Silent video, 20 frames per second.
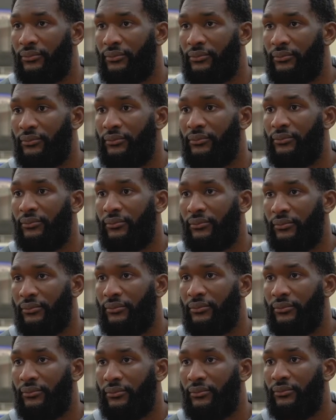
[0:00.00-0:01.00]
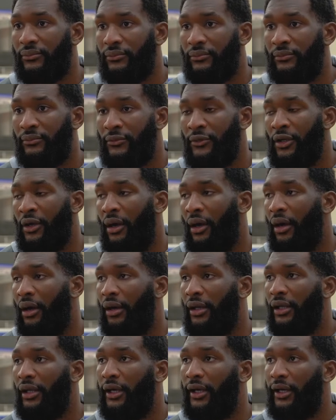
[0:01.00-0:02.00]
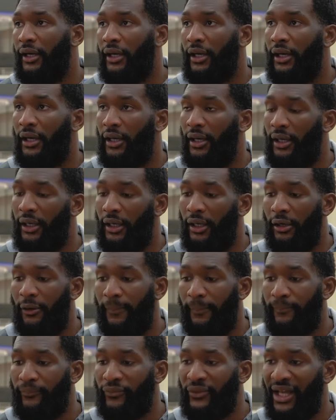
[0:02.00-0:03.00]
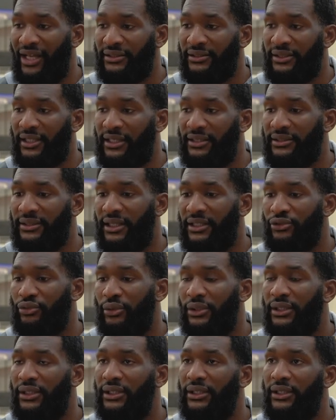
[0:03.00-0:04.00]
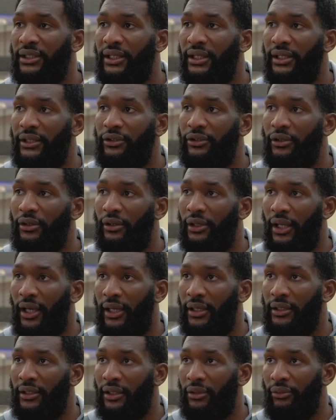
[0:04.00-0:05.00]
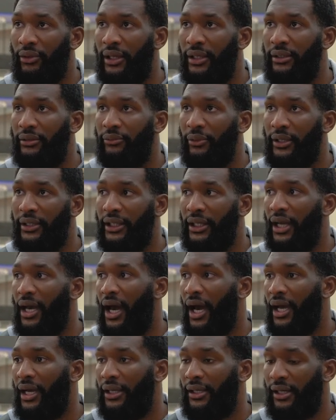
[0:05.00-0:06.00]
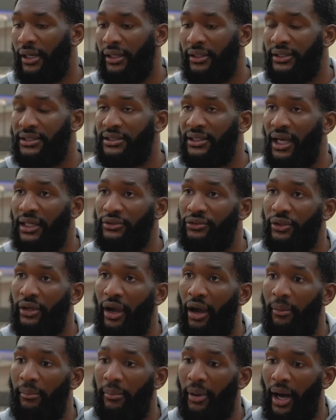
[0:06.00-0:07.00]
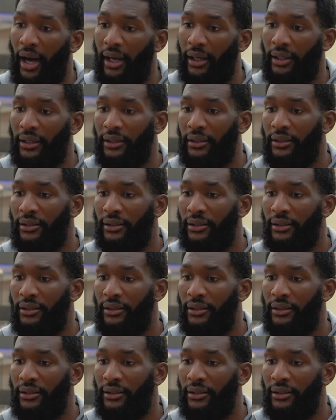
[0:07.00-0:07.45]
you've had? Oh yeah, that's one of the things, you know, like when the guy decides to come back,